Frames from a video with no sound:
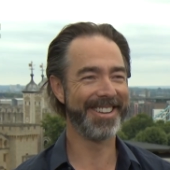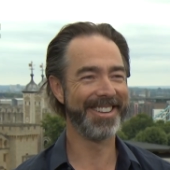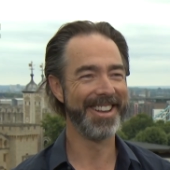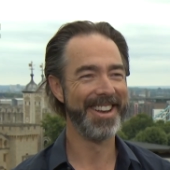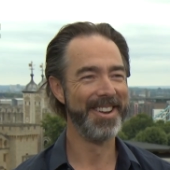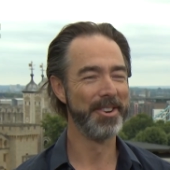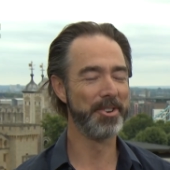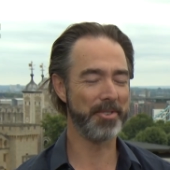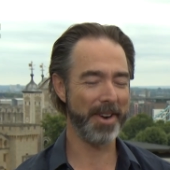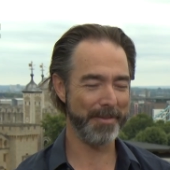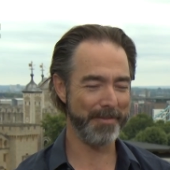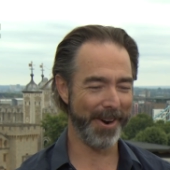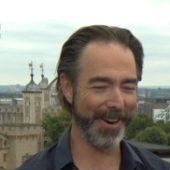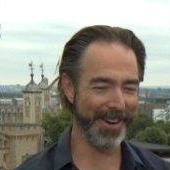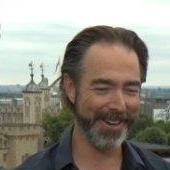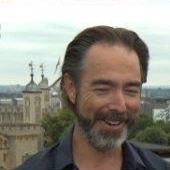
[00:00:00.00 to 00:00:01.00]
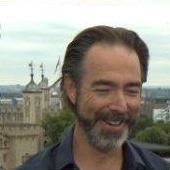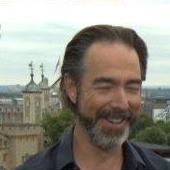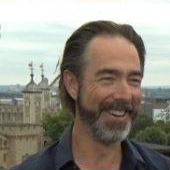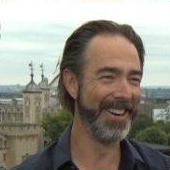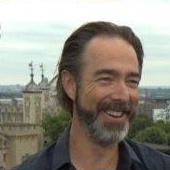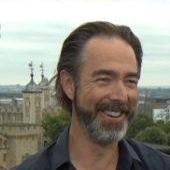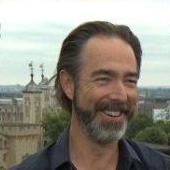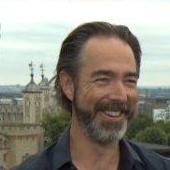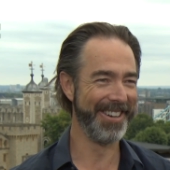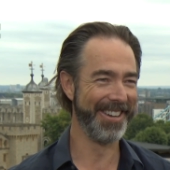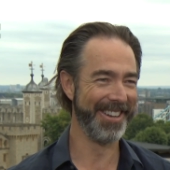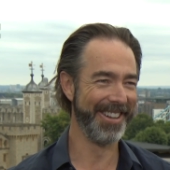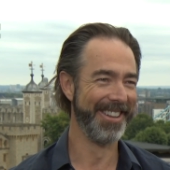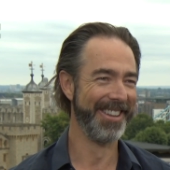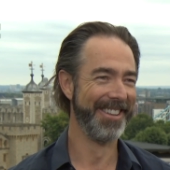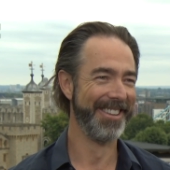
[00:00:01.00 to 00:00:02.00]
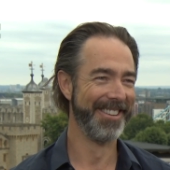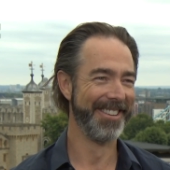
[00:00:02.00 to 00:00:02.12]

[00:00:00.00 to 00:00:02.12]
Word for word: strong place. Trademark. Yeah, that's my